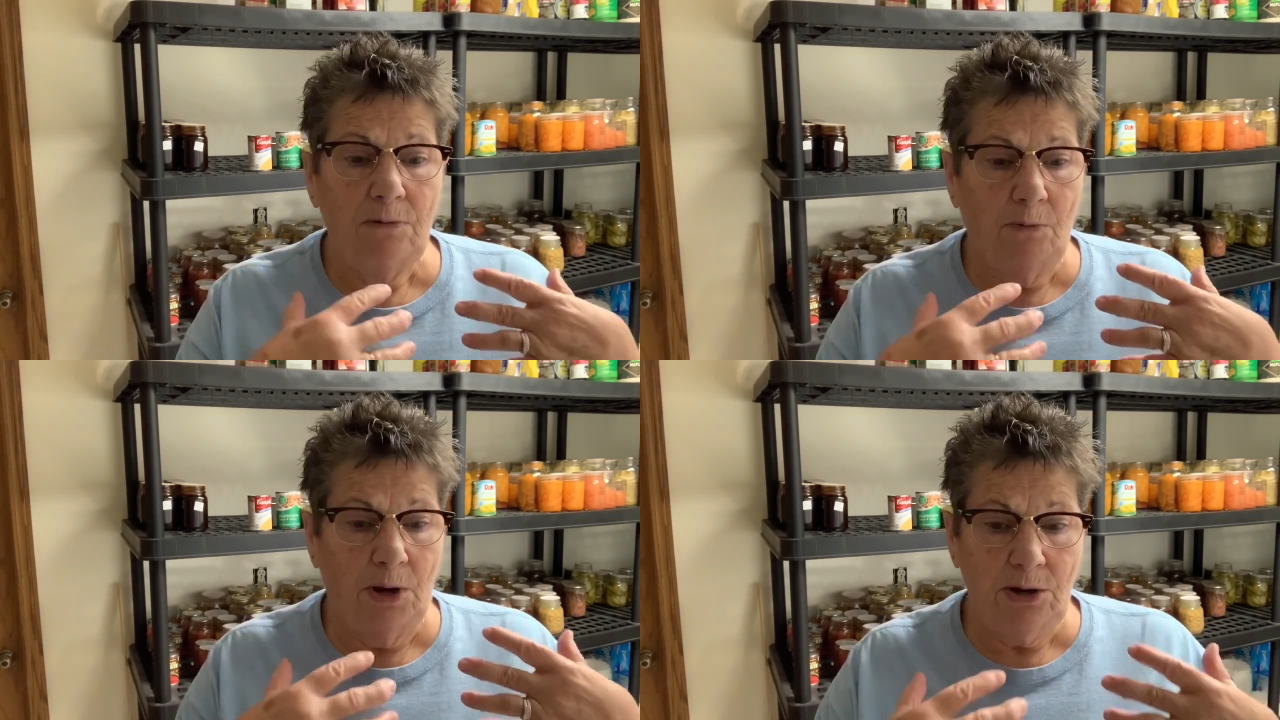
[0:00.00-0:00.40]

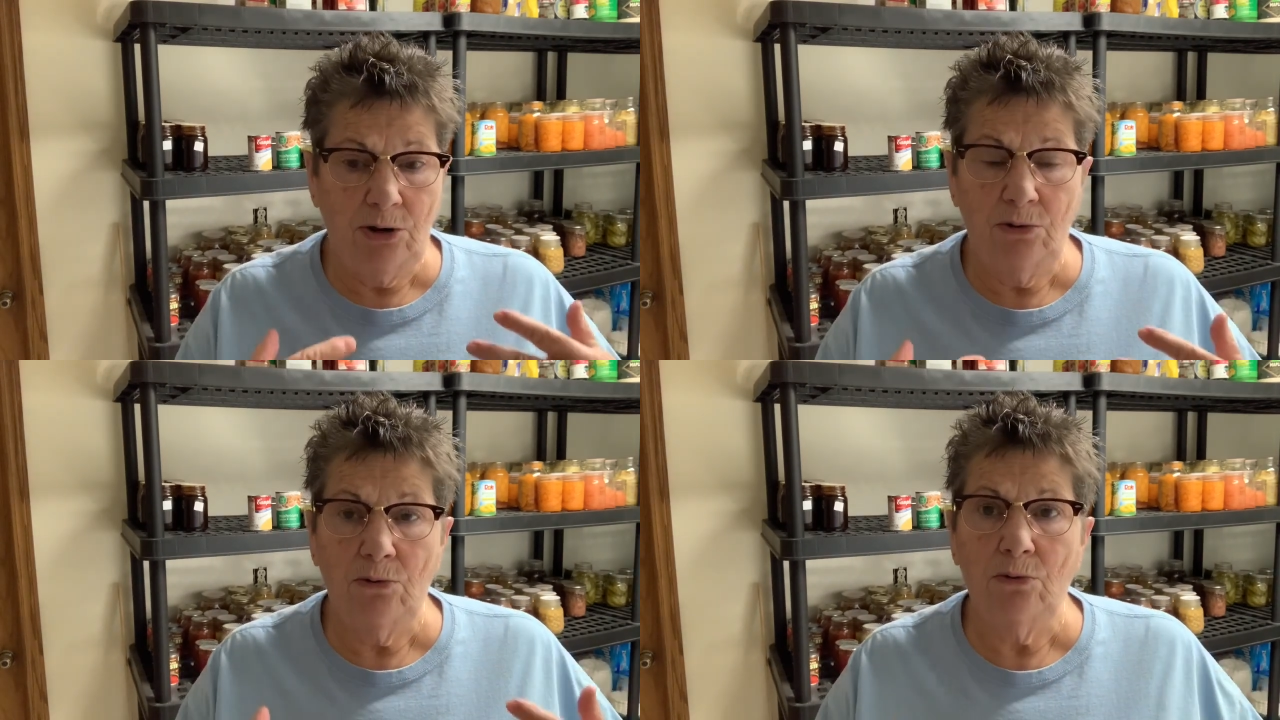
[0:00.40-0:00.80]
what
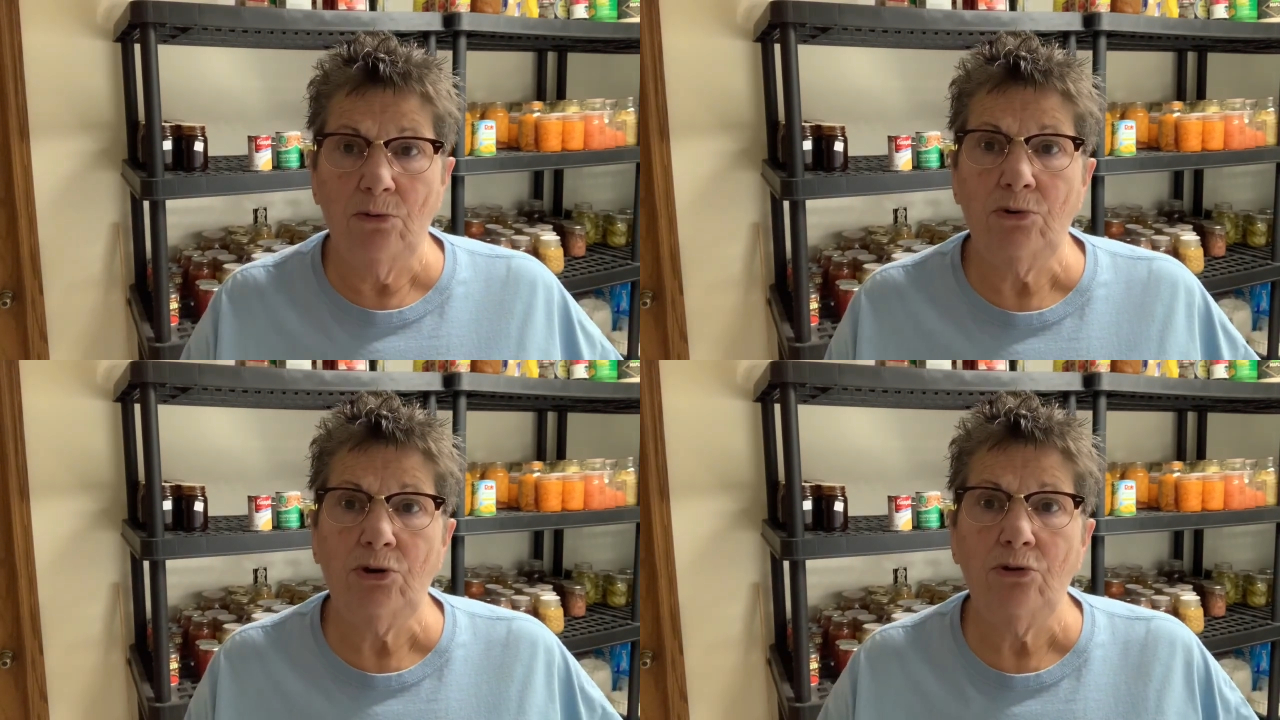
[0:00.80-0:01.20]
you
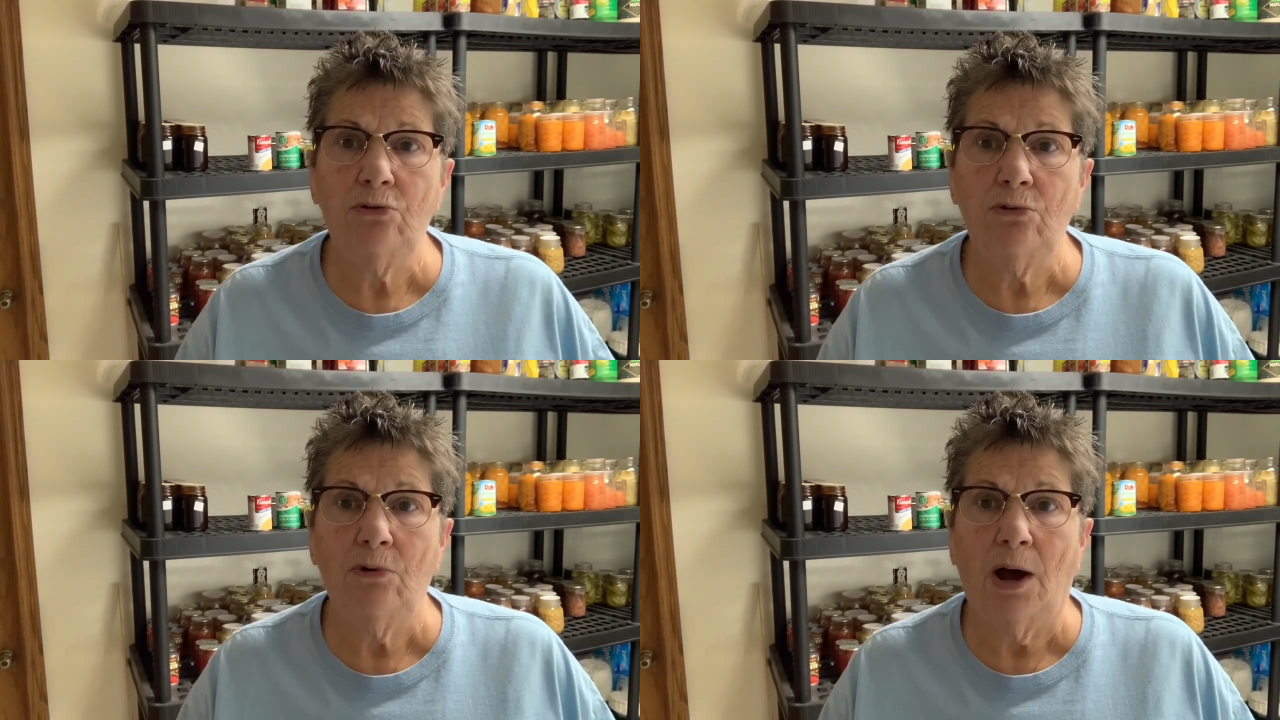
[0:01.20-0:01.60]

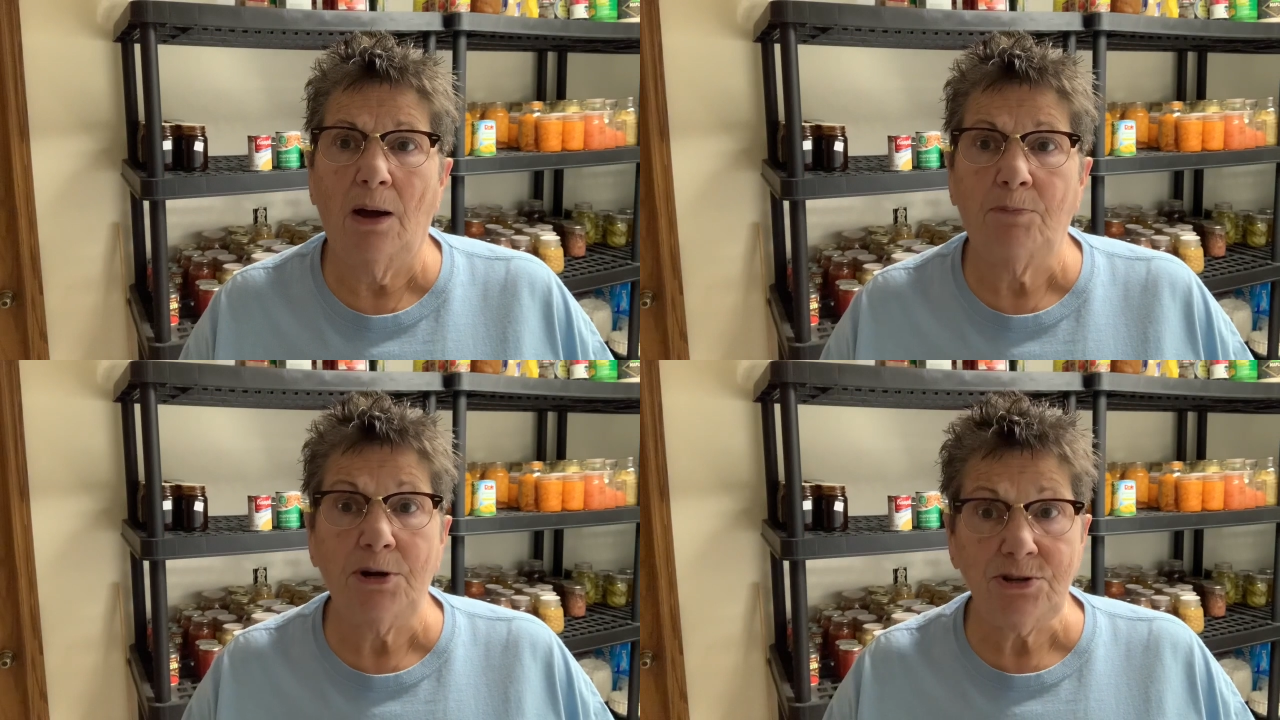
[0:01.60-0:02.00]
you uh,
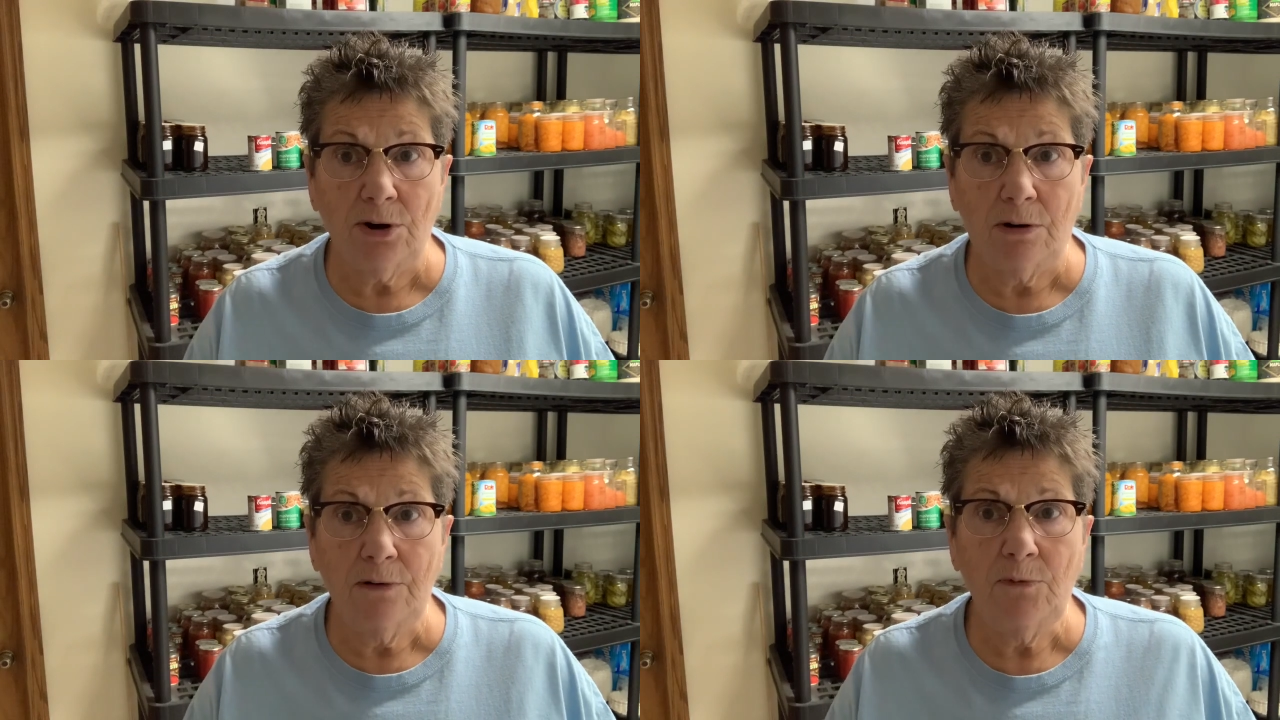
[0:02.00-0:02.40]
preserve,